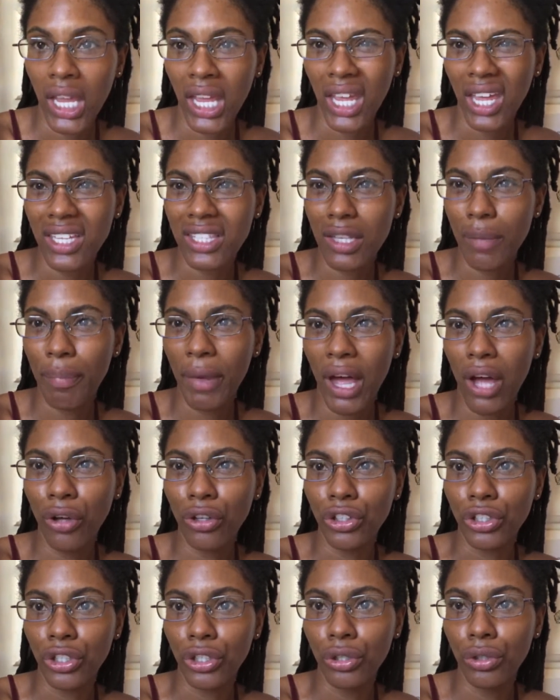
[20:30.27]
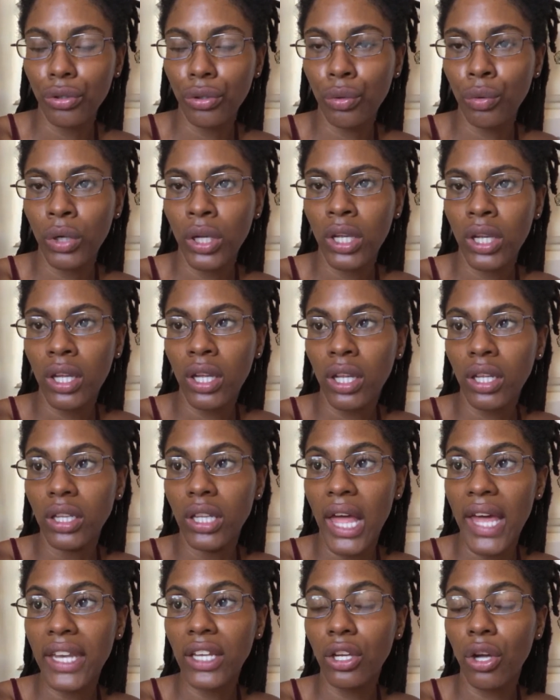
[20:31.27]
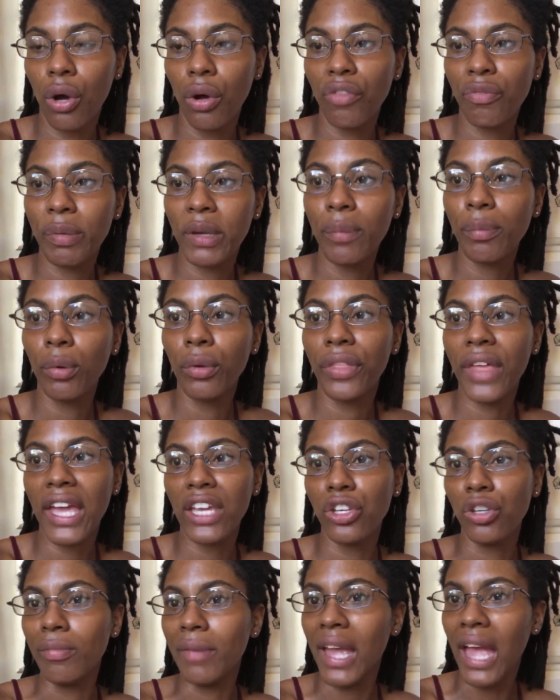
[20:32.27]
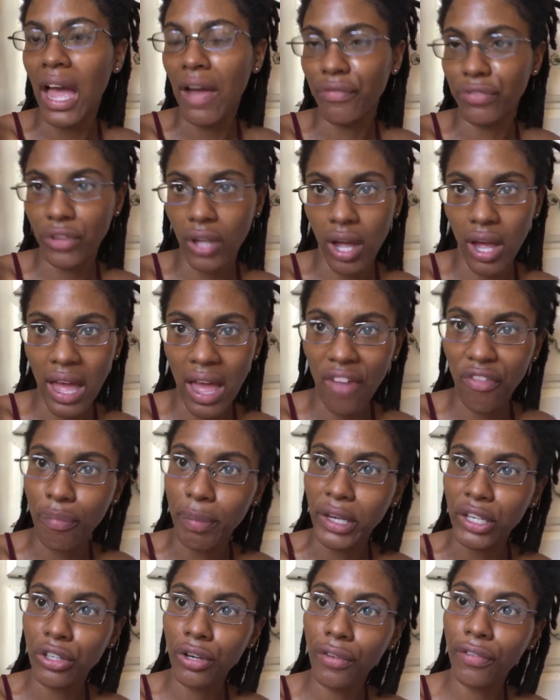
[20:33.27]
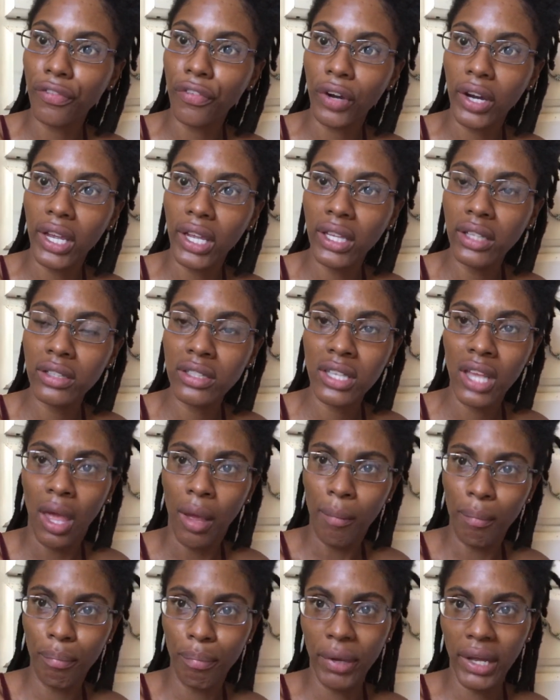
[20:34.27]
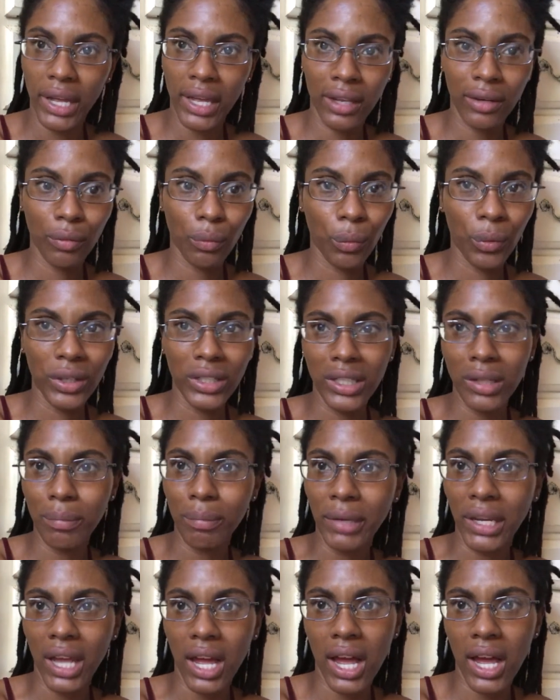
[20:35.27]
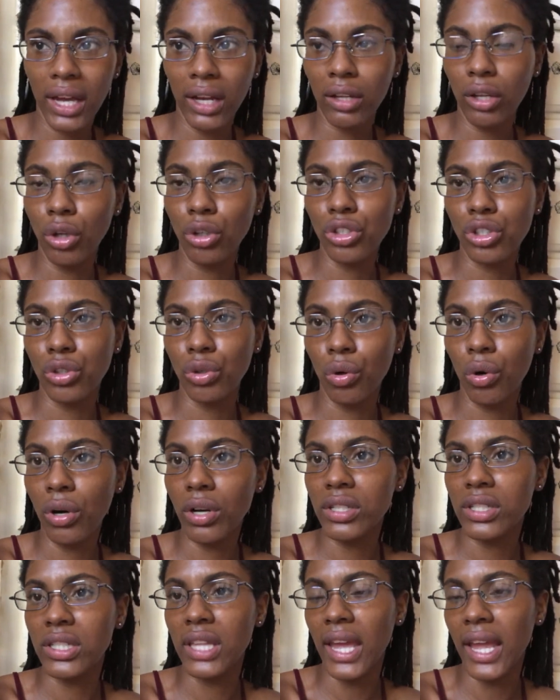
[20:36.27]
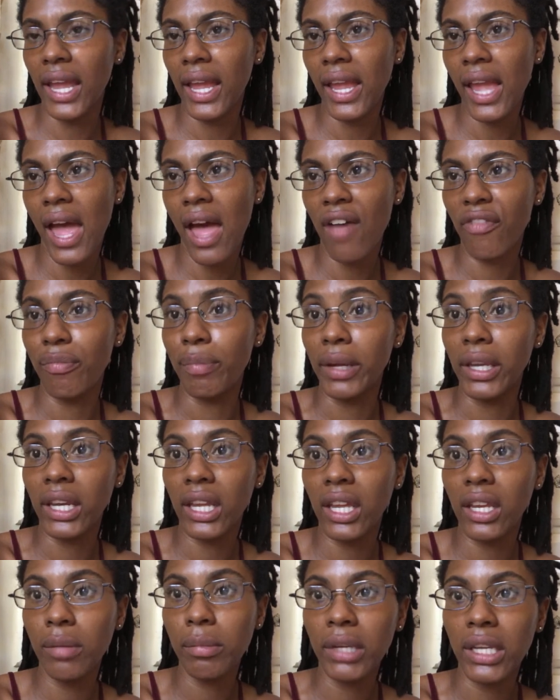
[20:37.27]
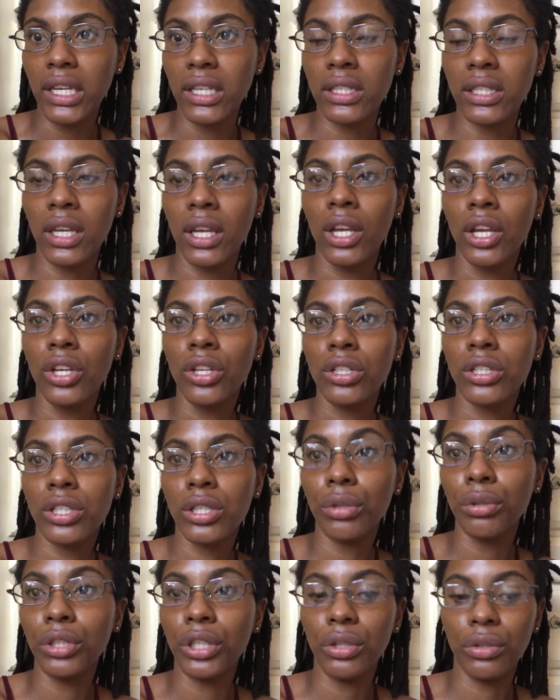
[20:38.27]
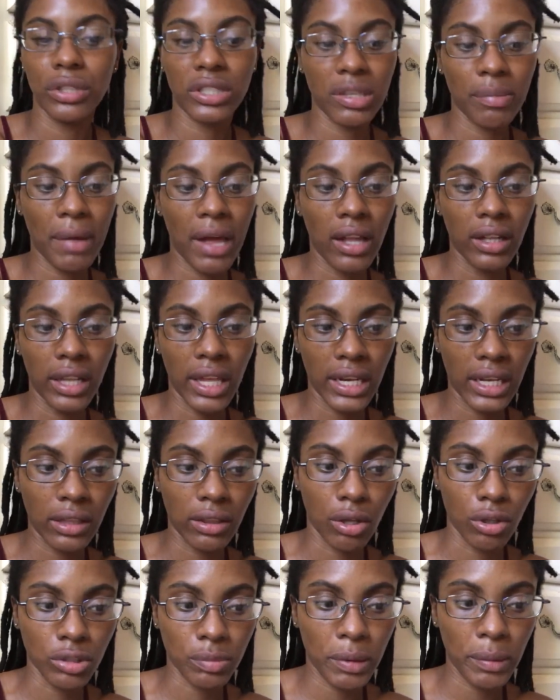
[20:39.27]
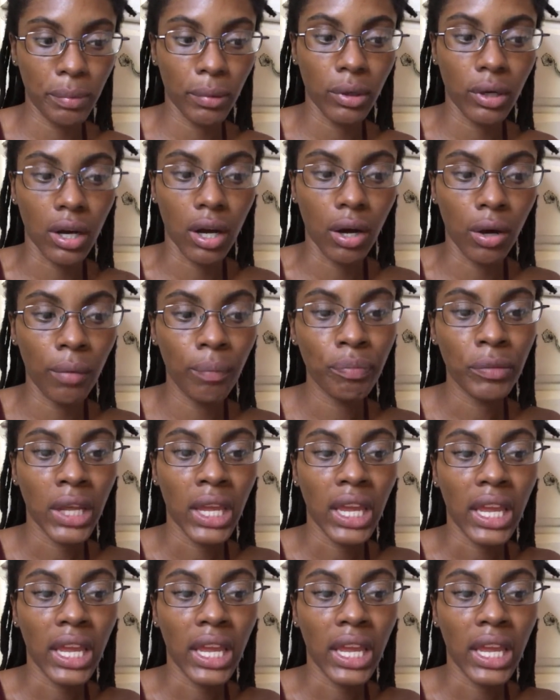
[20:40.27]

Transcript: It's about you letting go of people that you may have thought have been your friends, but really behind closed doors, they have been enemies to you. It's about letting those people go.